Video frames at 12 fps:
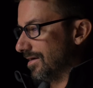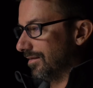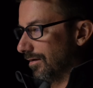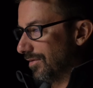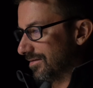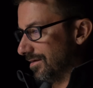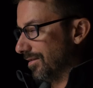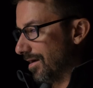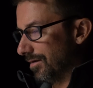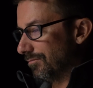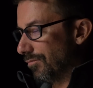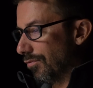and I think it makes it a
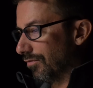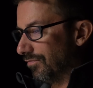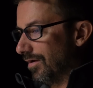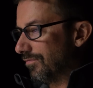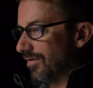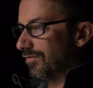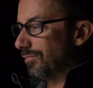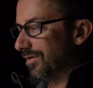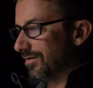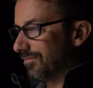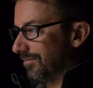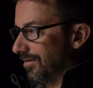lot more fun for
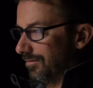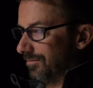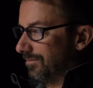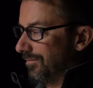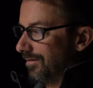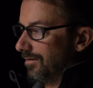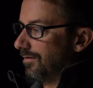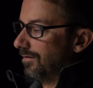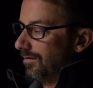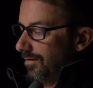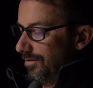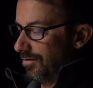everybody if
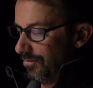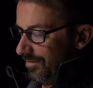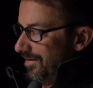you know,